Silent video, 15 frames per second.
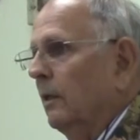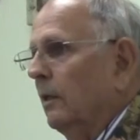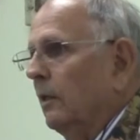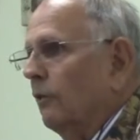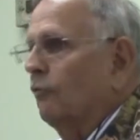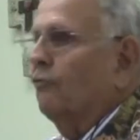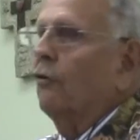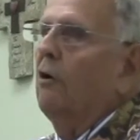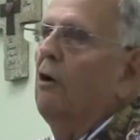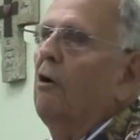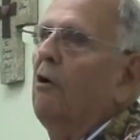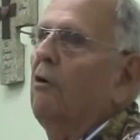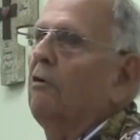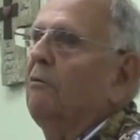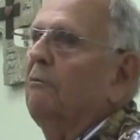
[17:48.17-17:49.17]
A
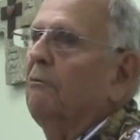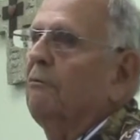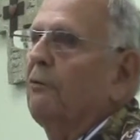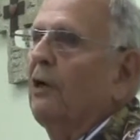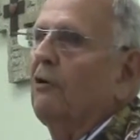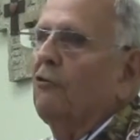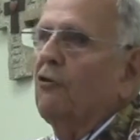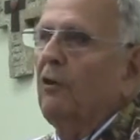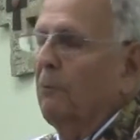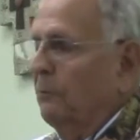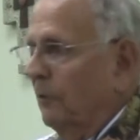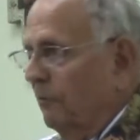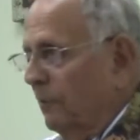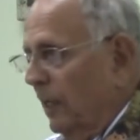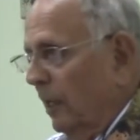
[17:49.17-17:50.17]
strong
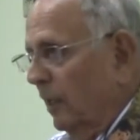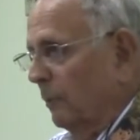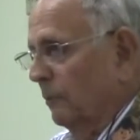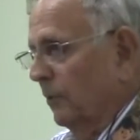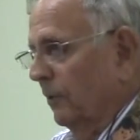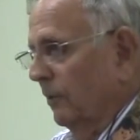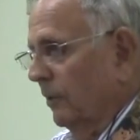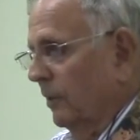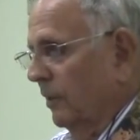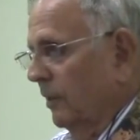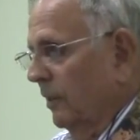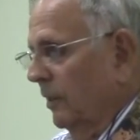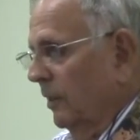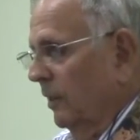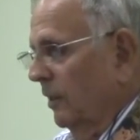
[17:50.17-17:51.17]
friendship developed
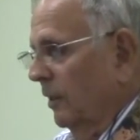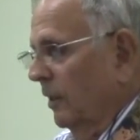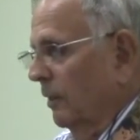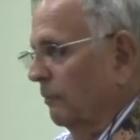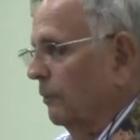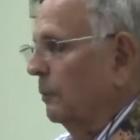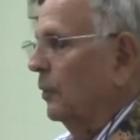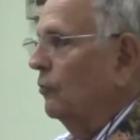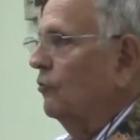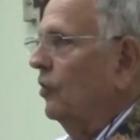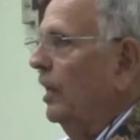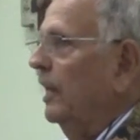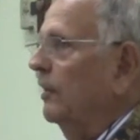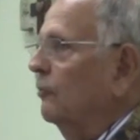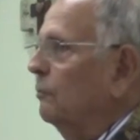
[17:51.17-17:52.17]
from a
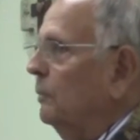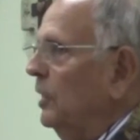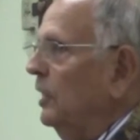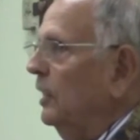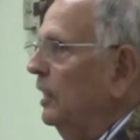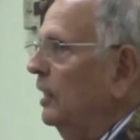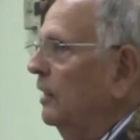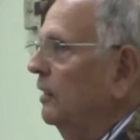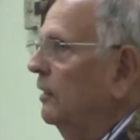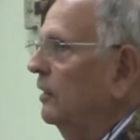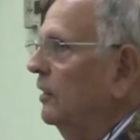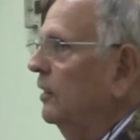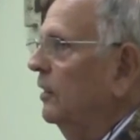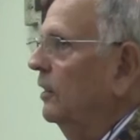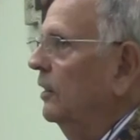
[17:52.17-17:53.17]
chance meeting.
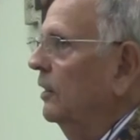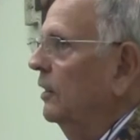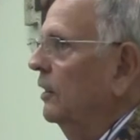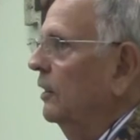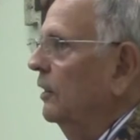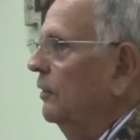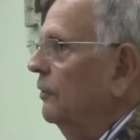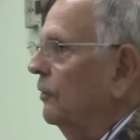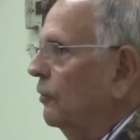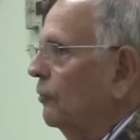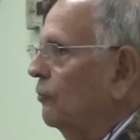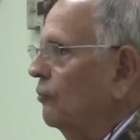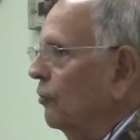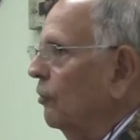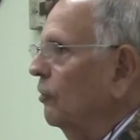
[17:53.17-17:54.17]

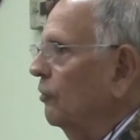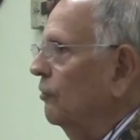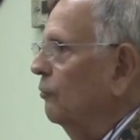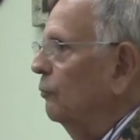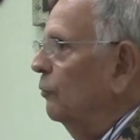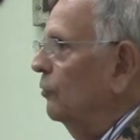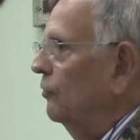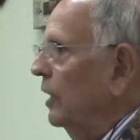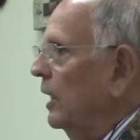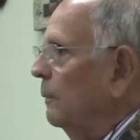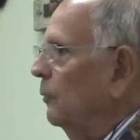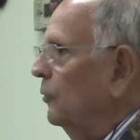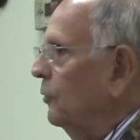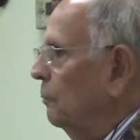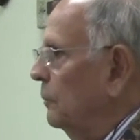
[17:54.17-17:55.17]
The church was
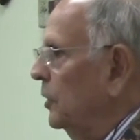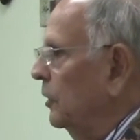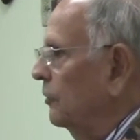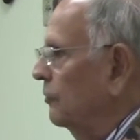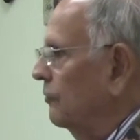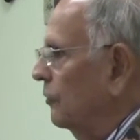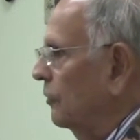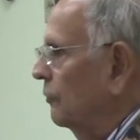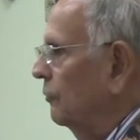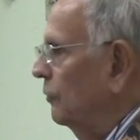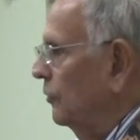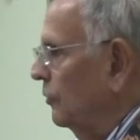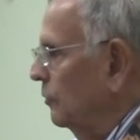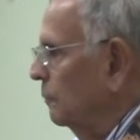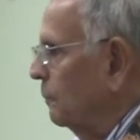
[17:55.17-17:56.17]
able to minister to
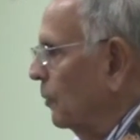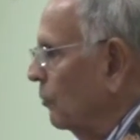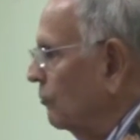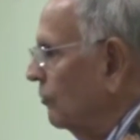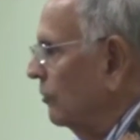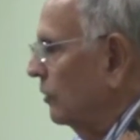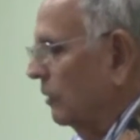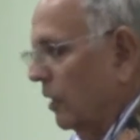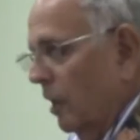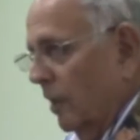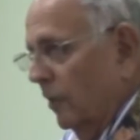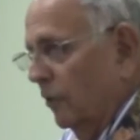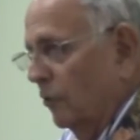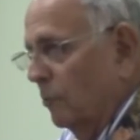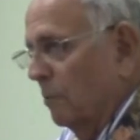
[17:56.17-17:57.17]
a new person and
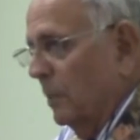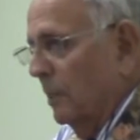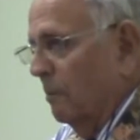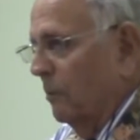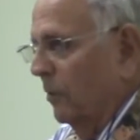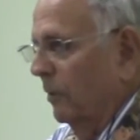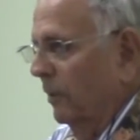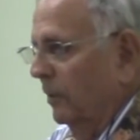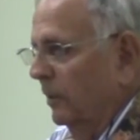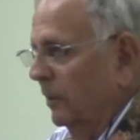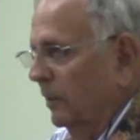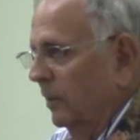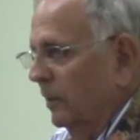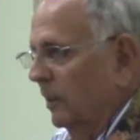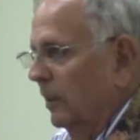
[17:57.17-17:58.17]
got a new member,
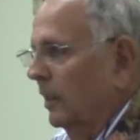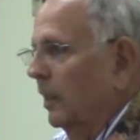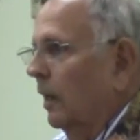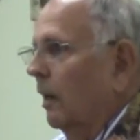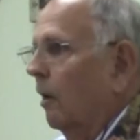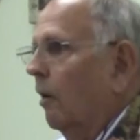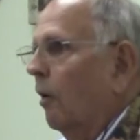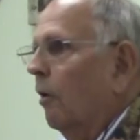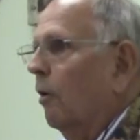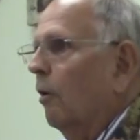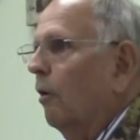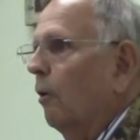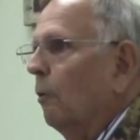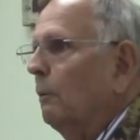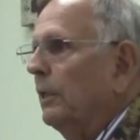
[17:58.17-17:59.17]

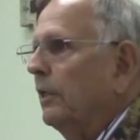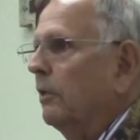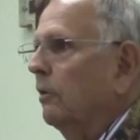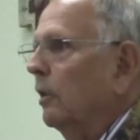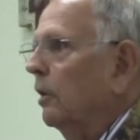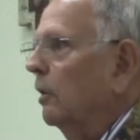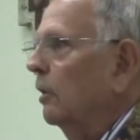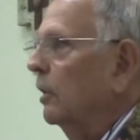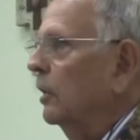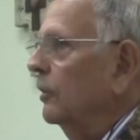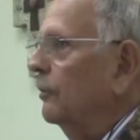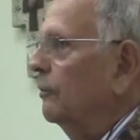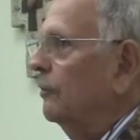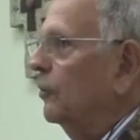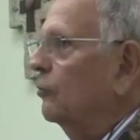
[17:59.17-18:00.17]
all
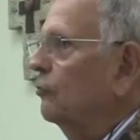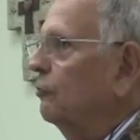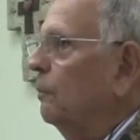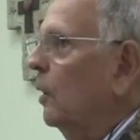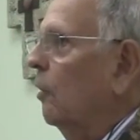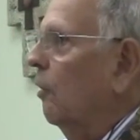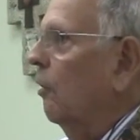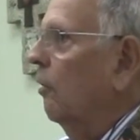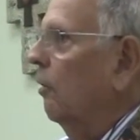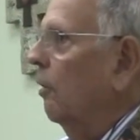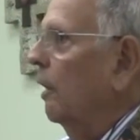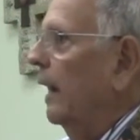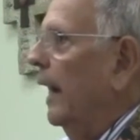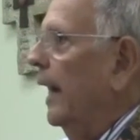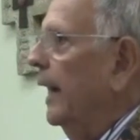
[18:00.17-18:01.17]
because of a
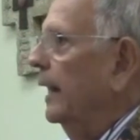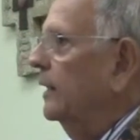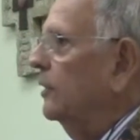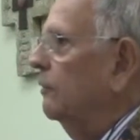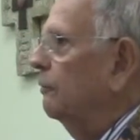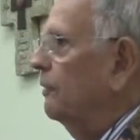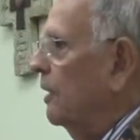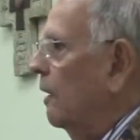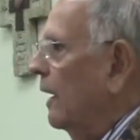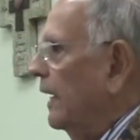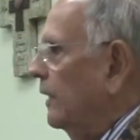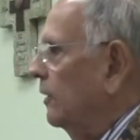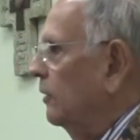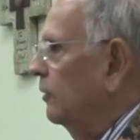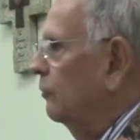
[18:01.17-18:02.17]
small act of
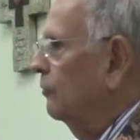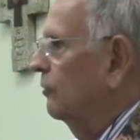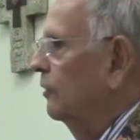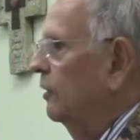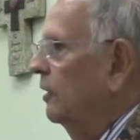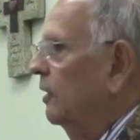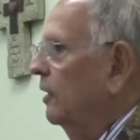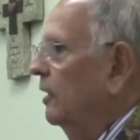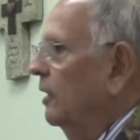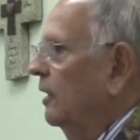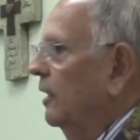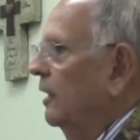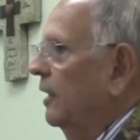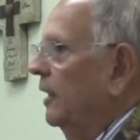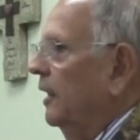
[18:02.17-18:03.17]
kindness
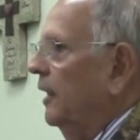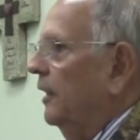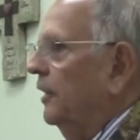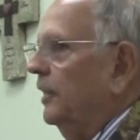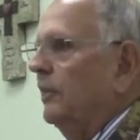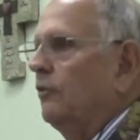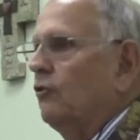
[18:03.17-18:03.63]
and a